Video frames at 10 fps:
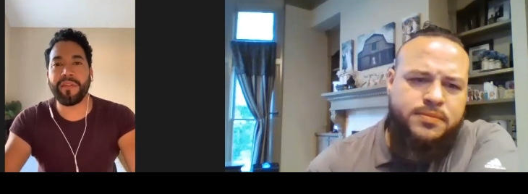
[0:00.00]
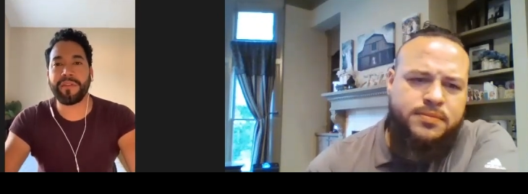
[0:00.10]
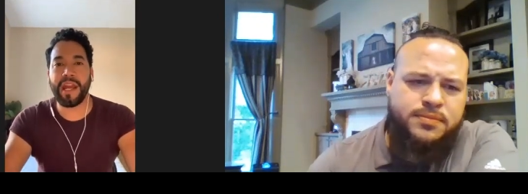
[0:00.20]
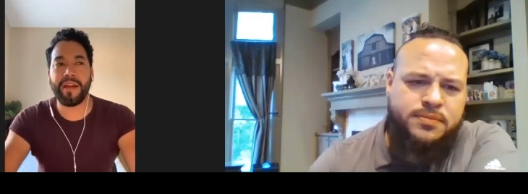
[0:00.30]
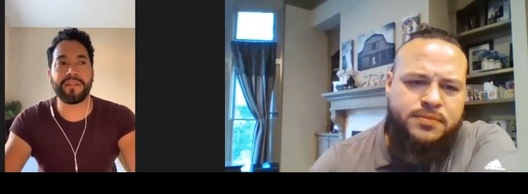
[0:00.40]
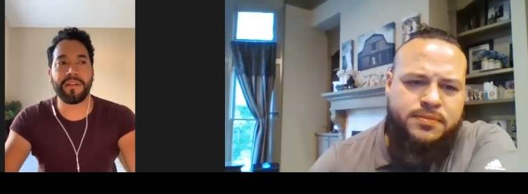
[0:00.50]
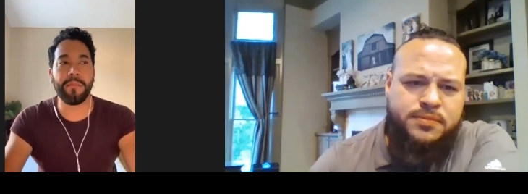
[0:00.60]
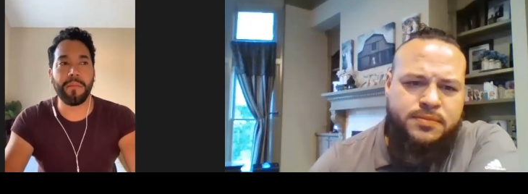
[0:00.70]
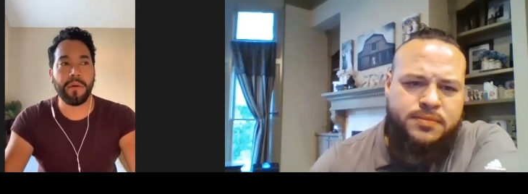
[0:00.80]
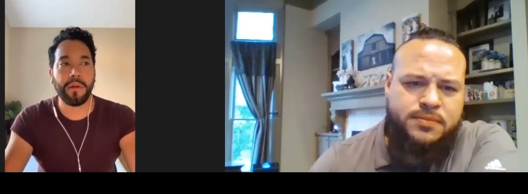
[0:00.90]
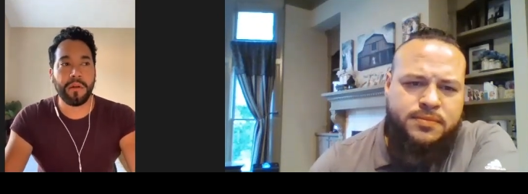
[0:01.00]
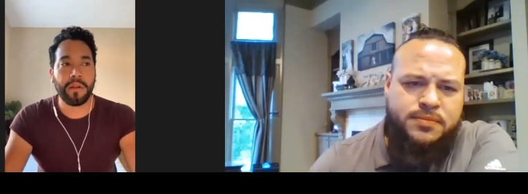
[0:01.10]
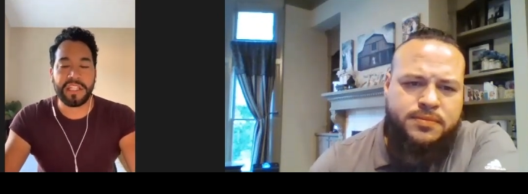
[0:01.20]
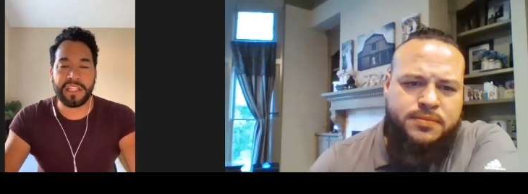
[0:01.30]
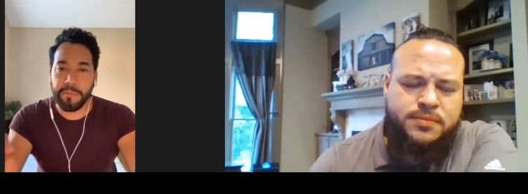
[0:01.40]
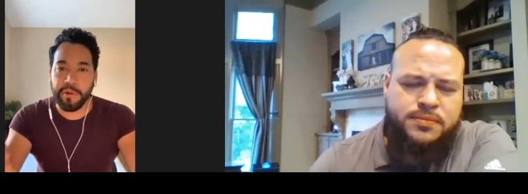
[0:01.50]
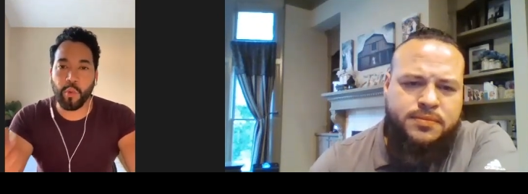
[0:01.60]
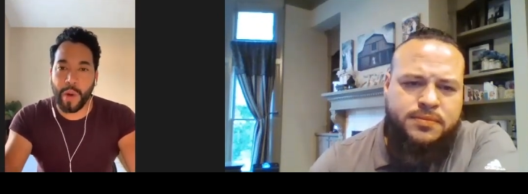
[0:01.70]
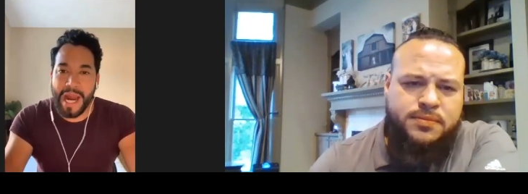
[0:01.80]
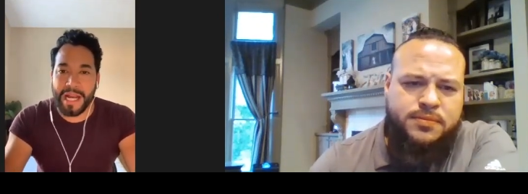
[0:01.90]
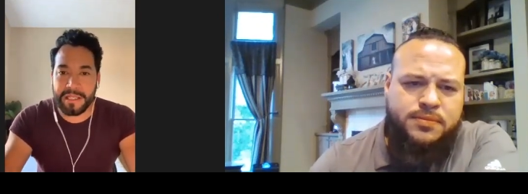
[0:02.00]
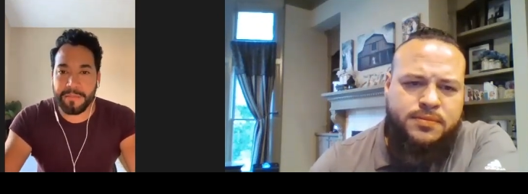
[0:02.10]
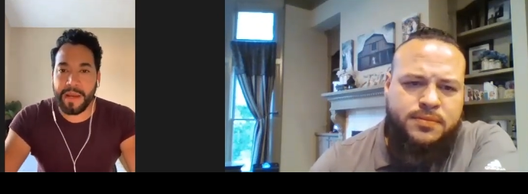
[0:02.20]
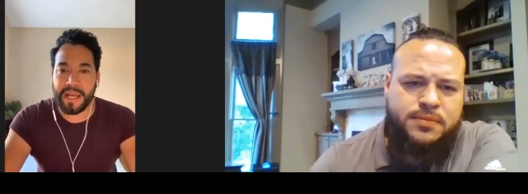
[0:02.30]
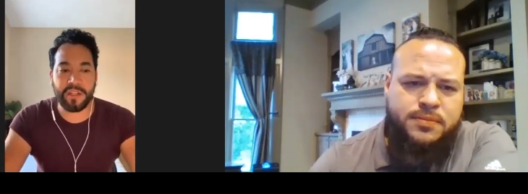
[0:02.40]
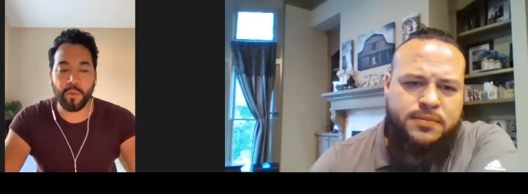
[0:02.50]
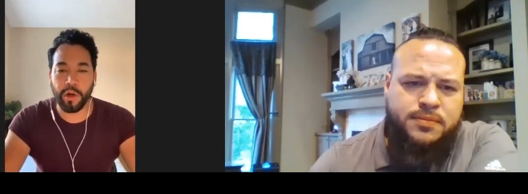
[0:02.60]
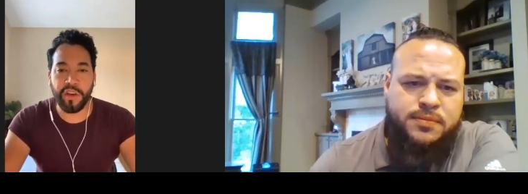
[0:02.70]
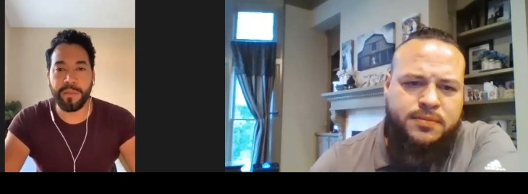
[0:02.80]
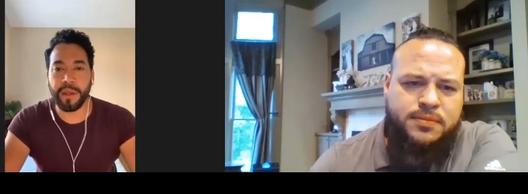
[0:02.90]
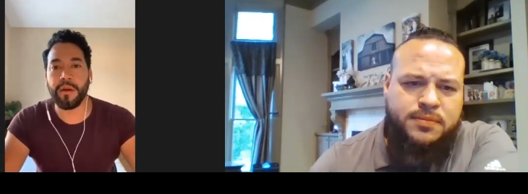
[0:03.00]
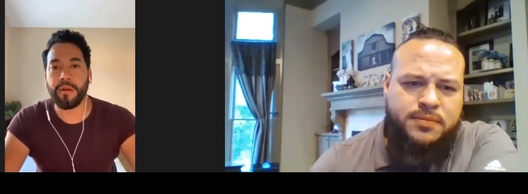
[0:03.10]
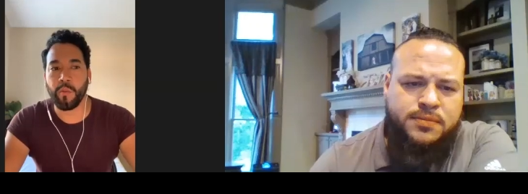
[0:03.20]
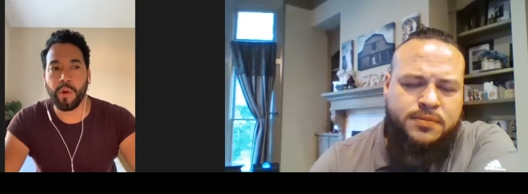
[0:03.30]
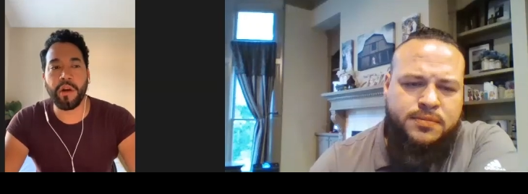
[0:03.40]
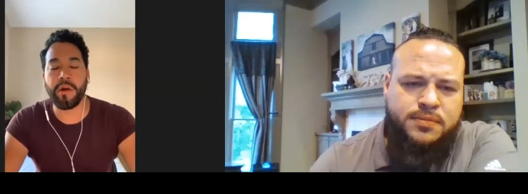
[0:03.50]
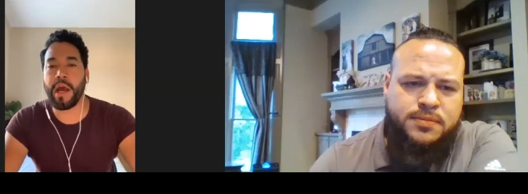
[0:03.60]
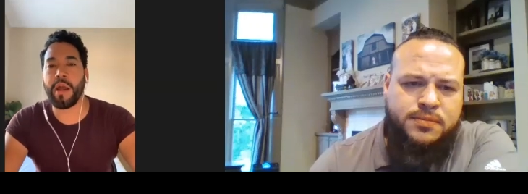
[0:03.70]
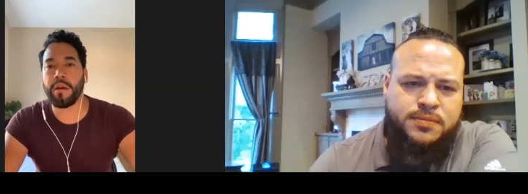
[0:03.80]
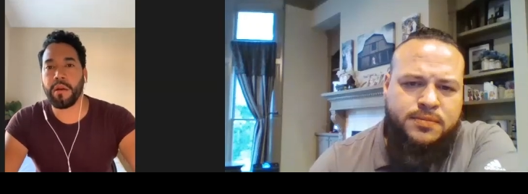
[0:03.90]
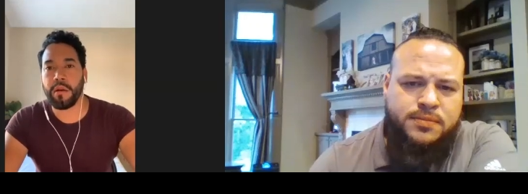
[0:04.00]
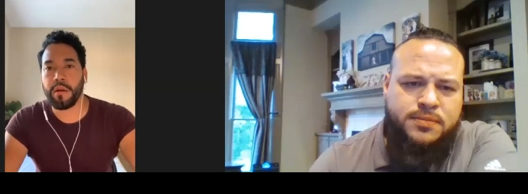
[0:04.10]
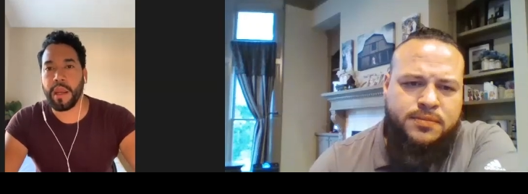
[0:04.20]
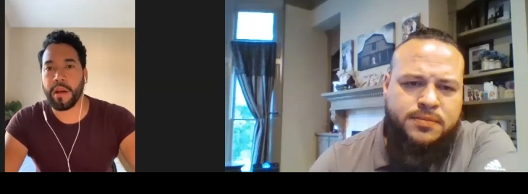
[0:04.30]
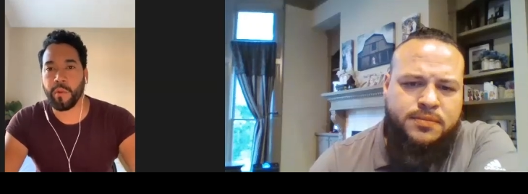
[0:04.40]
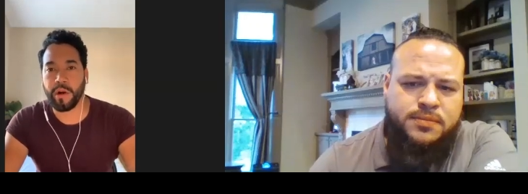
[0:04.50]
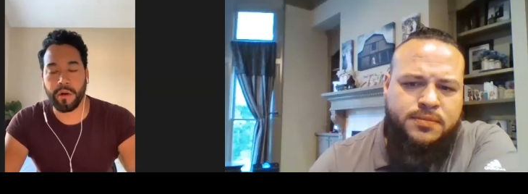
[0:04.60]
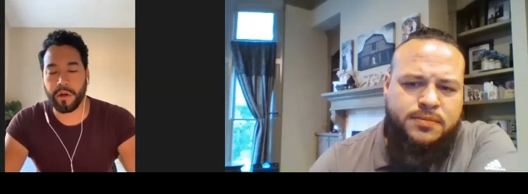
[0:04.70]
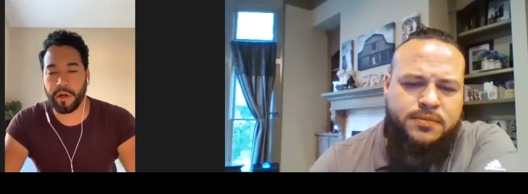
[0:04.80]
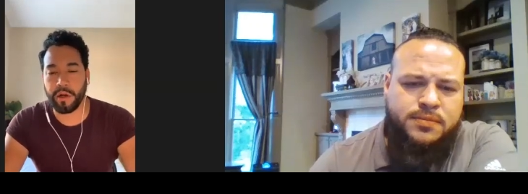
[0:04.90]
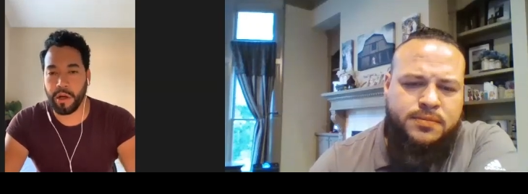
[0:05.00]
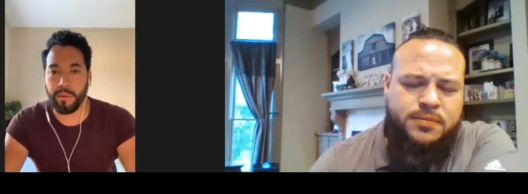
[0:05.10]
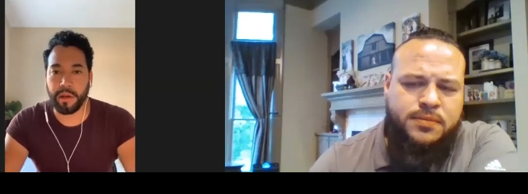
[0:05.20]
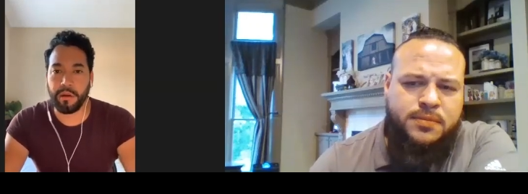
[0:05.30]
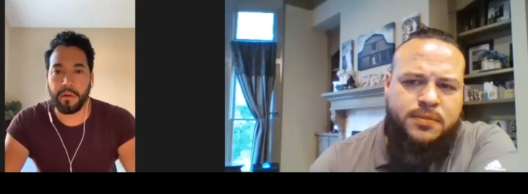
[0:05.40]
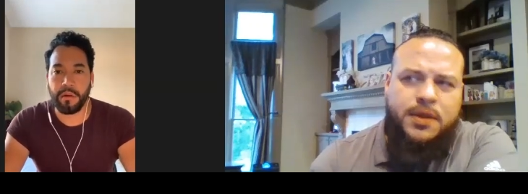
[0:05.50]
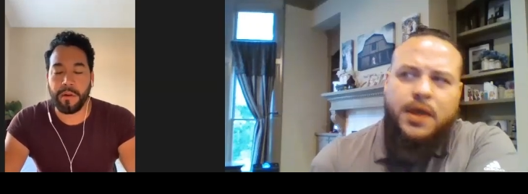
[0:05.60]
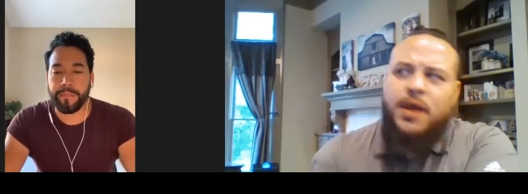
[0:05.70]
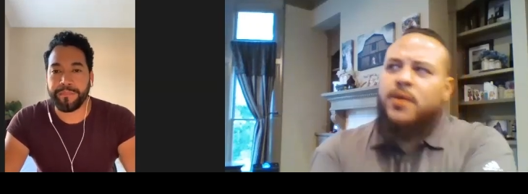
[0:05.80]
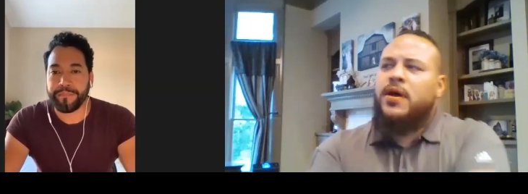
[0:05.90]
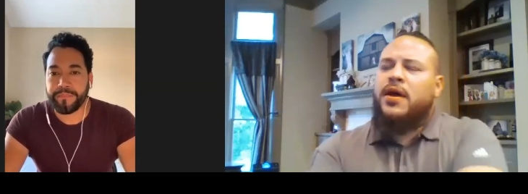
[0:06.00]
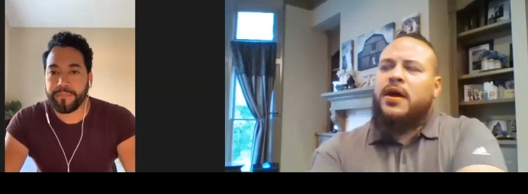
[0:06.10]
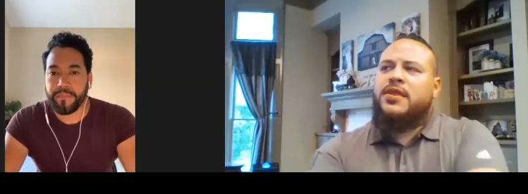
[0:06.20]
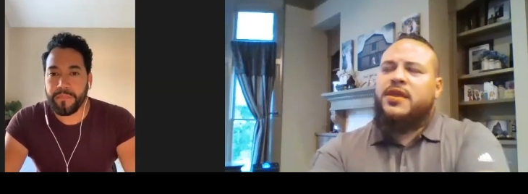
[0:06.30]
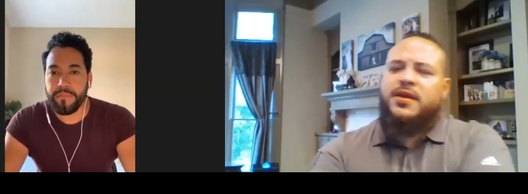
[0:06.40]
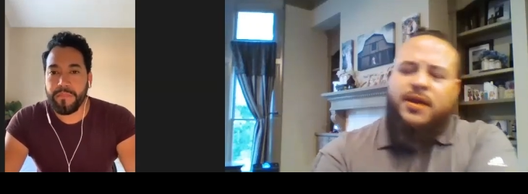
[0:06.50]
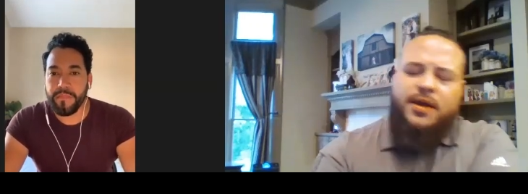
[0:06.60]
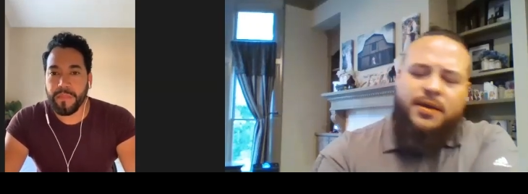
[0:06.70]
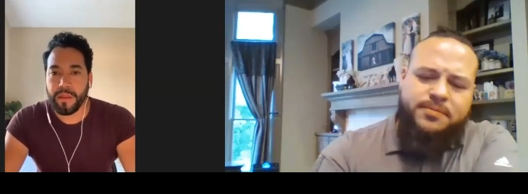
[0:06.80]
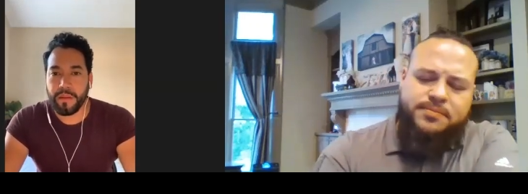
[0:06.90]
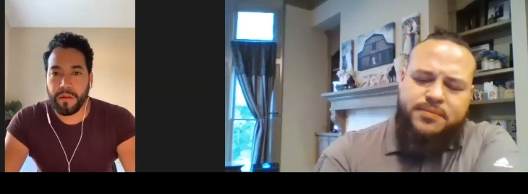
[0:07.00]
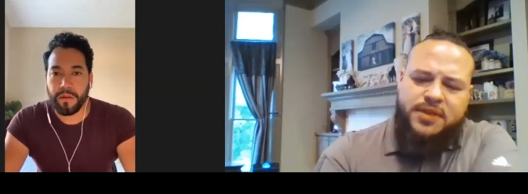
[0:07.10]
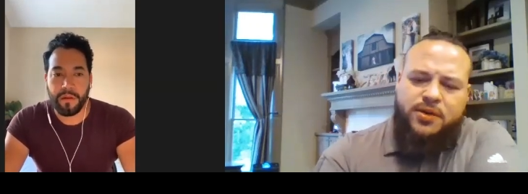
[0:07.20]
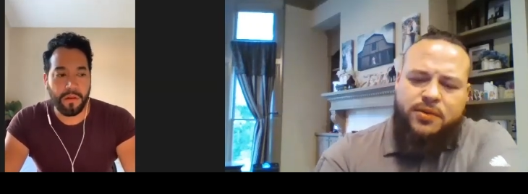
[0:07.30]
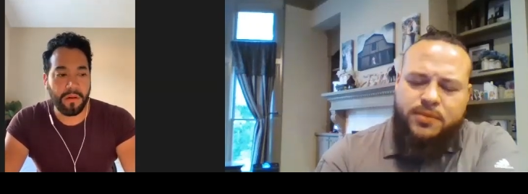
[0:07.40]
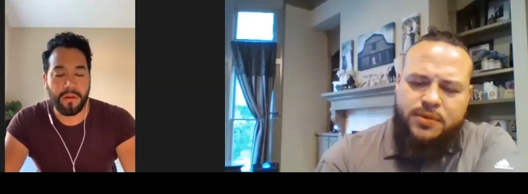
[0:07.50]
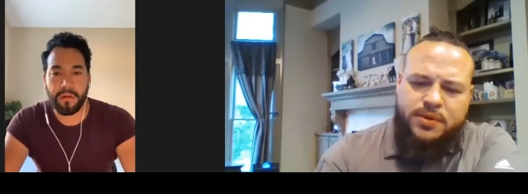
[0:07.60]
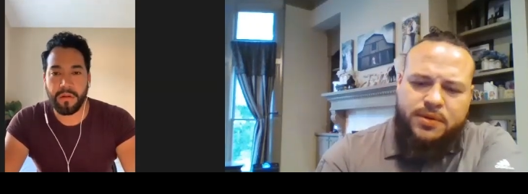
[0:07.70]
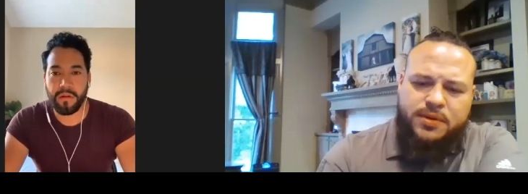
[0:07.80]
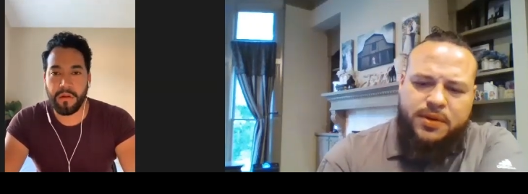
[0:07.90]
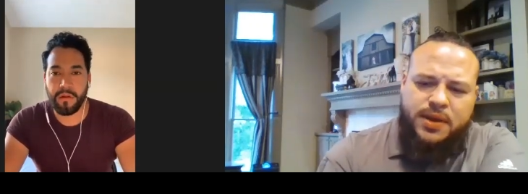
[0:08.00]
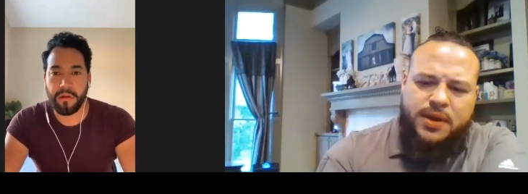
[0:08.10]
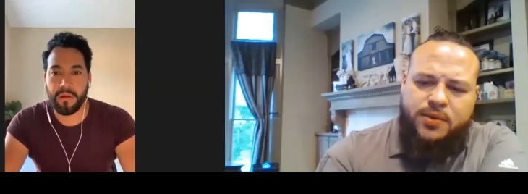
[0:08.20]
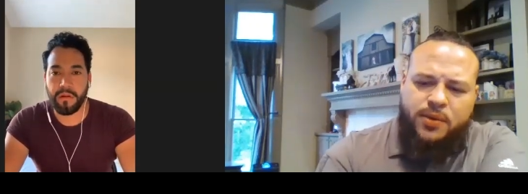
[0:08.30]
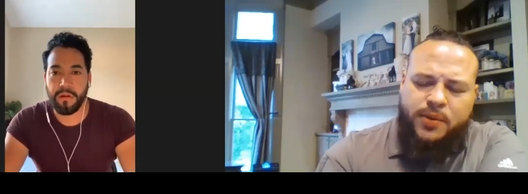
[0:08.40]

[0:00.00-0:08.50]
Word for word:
Speaker 1: to have some some grasp as to where you've been where you're at and where you're going
Speaker 2: well i think um you know when